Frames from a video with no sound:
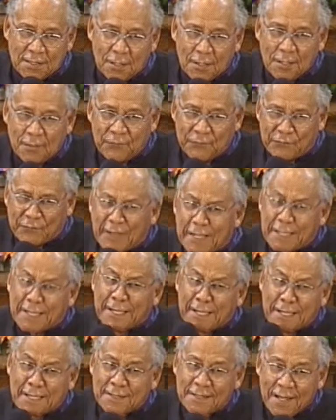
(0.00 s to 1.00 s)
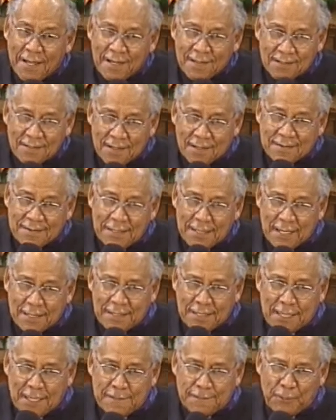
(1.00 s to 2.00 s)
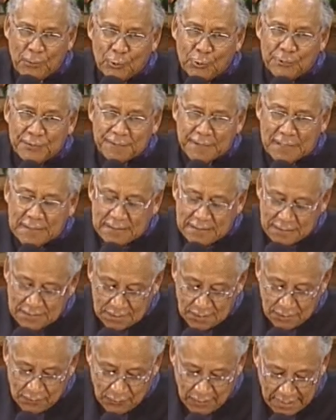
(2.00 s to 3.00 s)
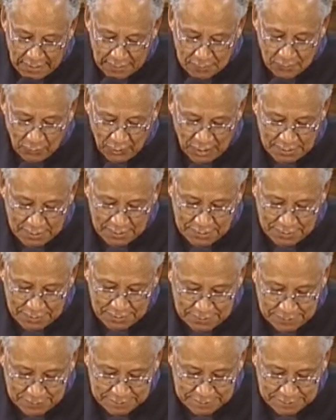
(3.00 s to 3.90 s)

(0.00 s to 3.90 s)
the faith that can keep you thinking the right way.